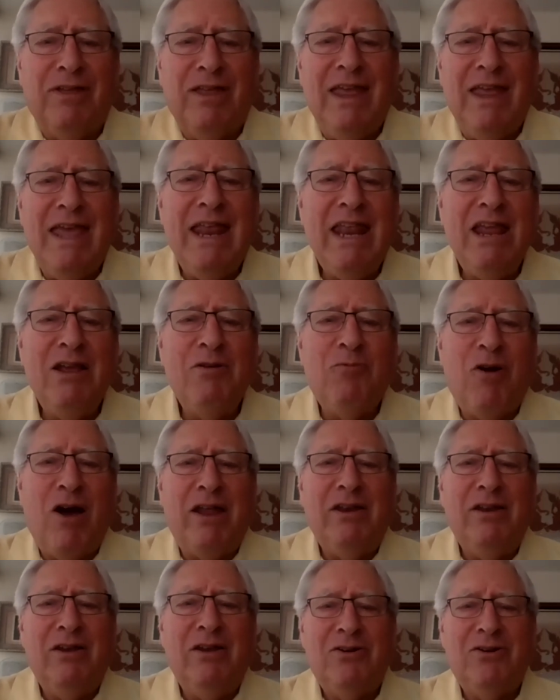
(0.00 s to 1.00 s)

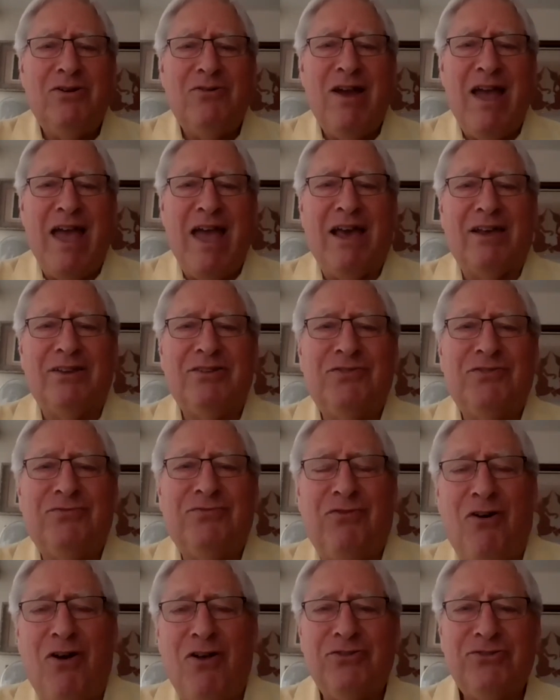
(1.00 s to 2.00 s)
anyone who has
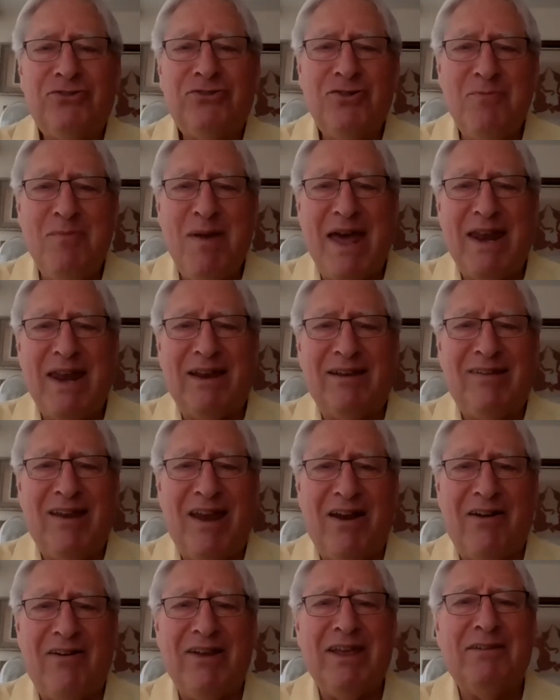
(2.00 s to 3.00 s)
false
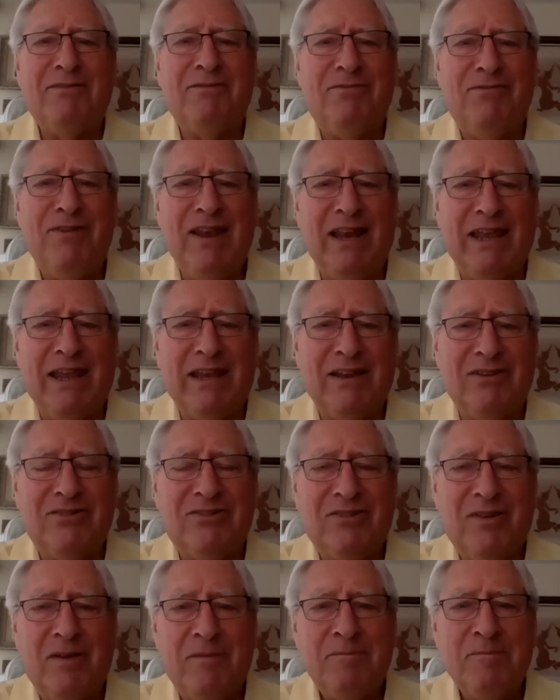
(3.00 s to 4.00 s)
humanitarian
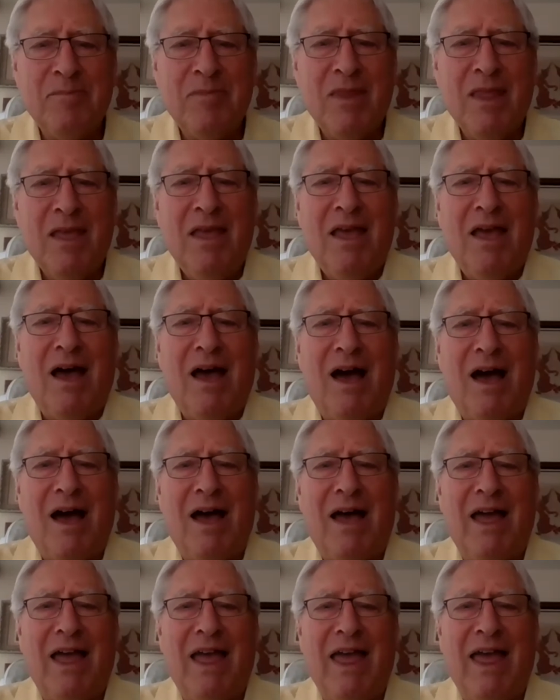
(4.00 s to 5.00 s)
feelings
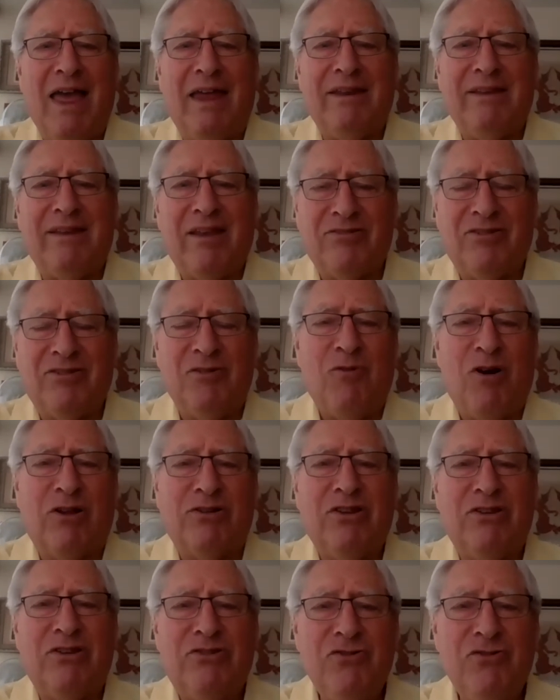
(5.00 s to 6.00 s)
and doesn't want
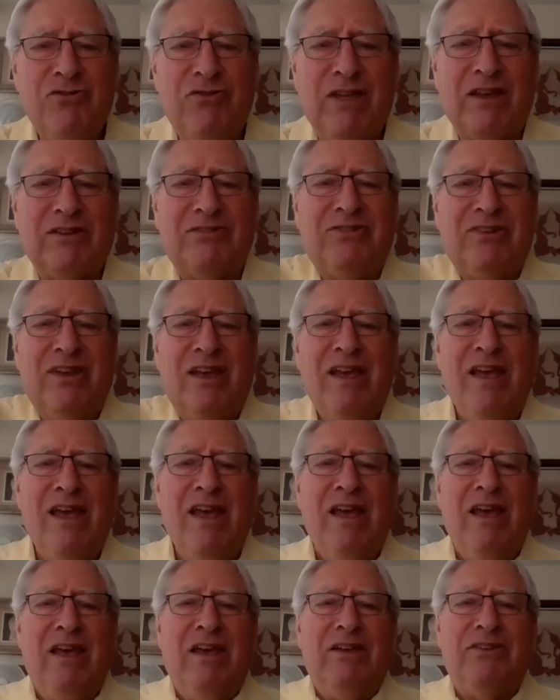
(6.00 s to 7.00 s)
to do this
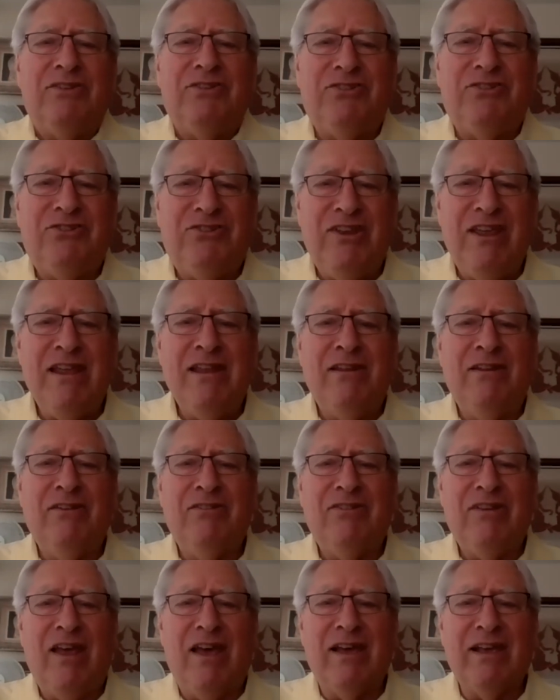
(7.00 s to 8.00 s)

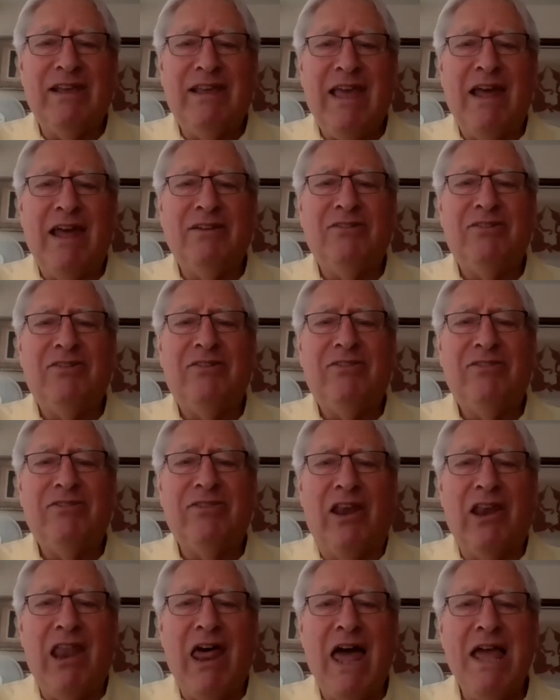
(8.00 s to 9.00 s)
sins against the
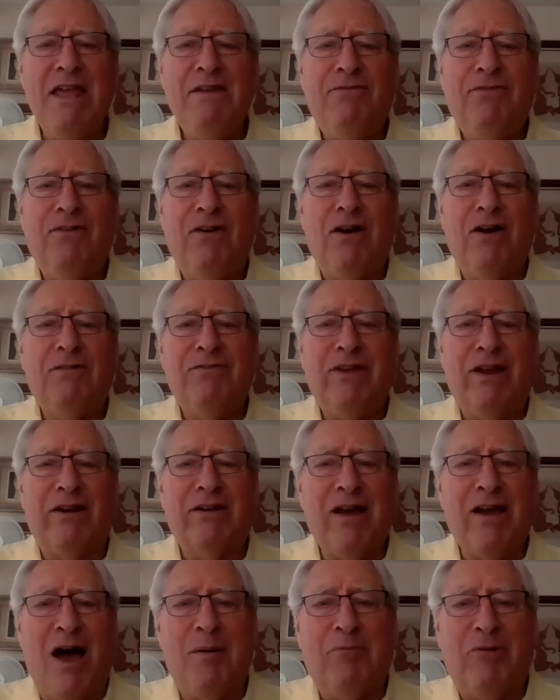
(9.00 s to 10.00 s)
life of their
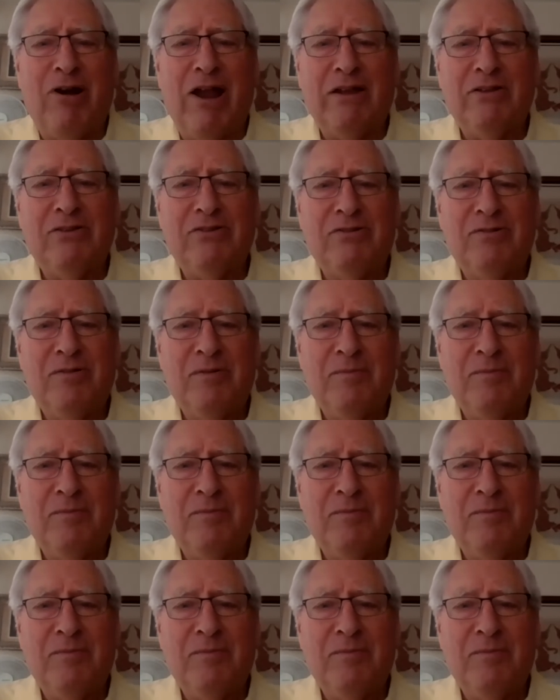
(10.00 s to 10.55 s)
comrades.